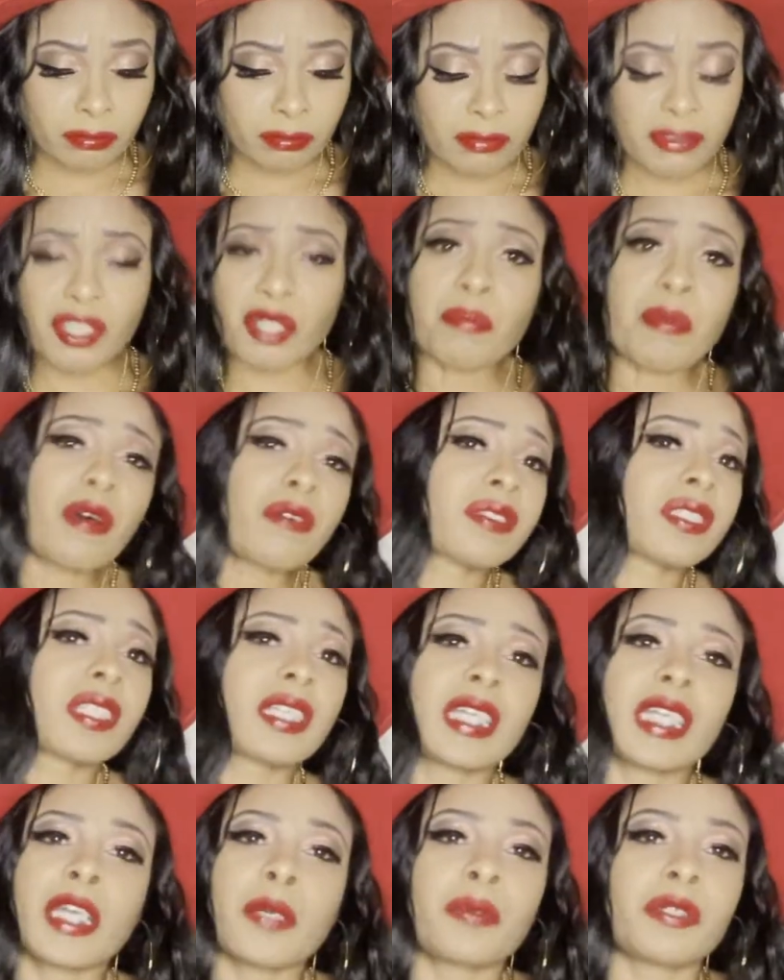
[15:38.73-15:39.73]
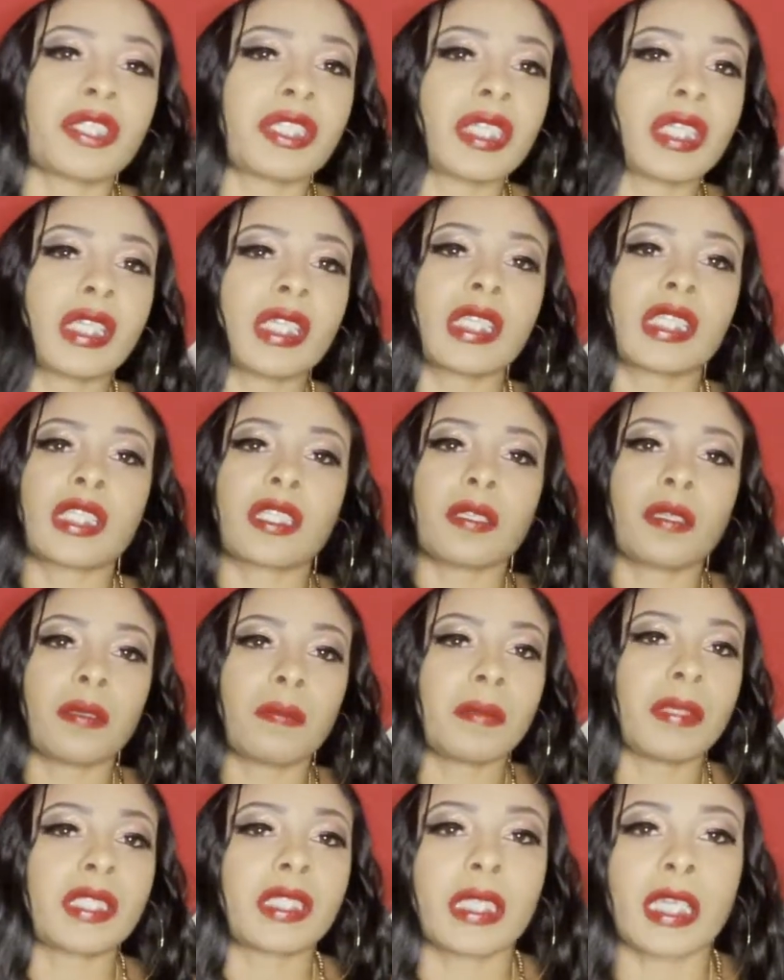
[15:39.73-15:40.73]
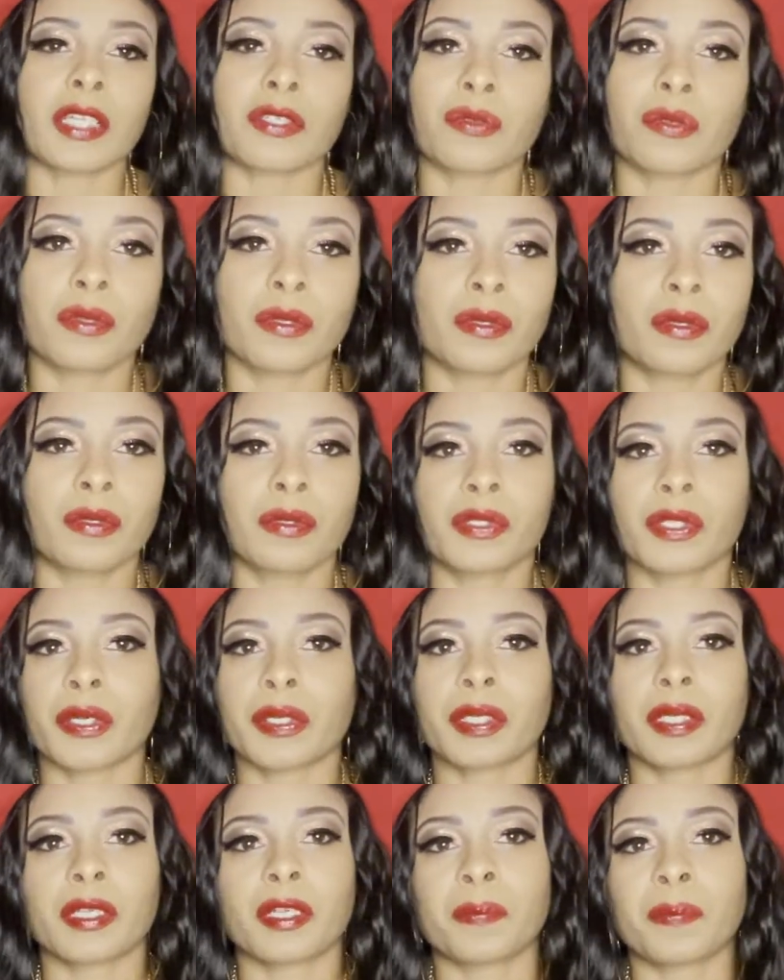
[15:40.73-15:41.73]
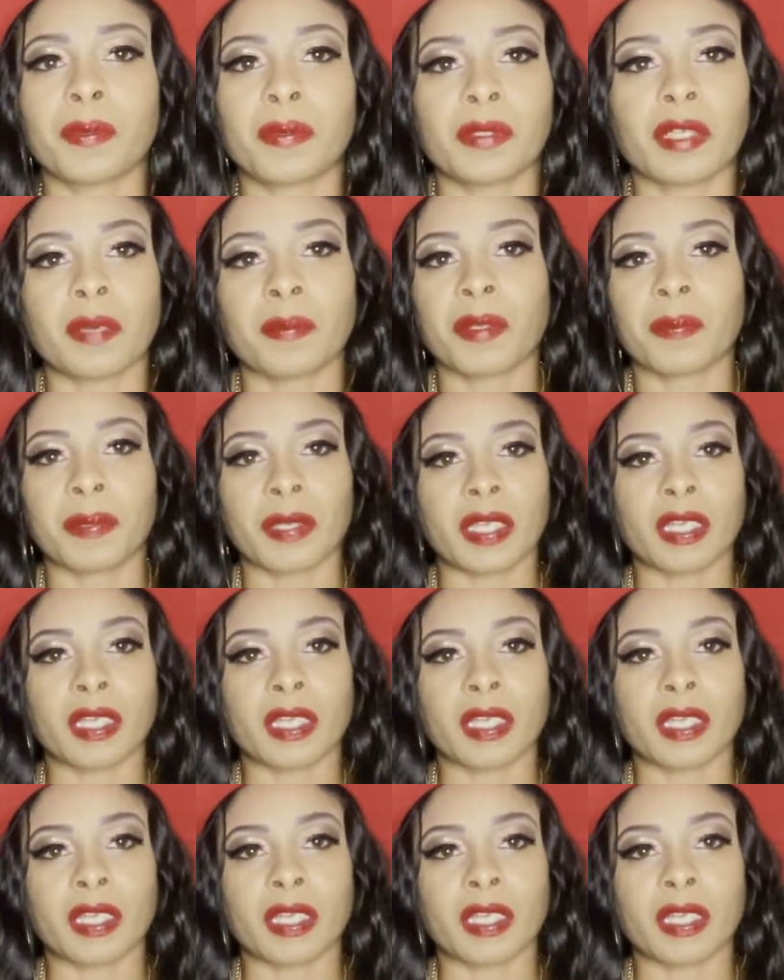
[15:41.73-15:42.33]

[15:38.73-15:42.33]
So mostly it was just Miss Natural turning up on Yummy P.